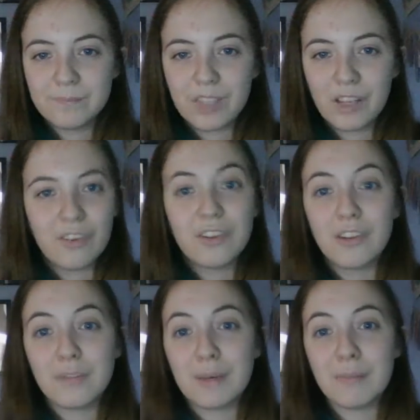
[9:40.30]
I don't know
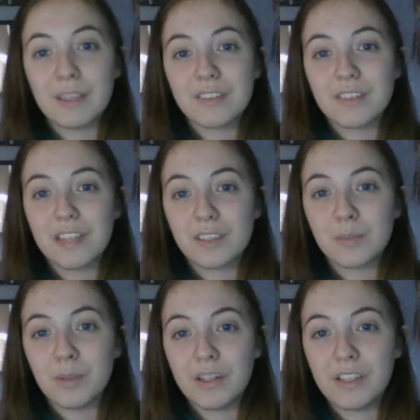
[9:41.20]
if that makes sense,
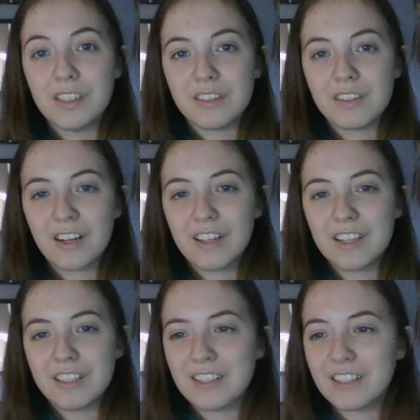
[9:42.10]
but it's kind
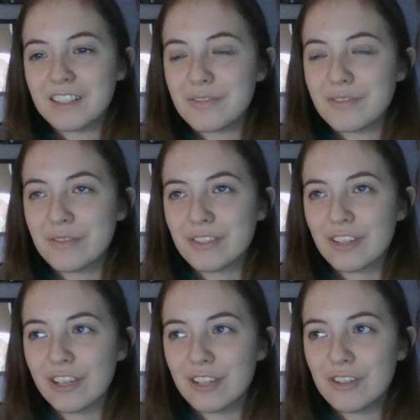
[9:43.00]
of difficult to
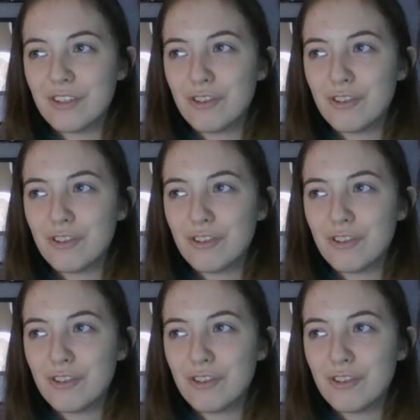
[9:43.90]
like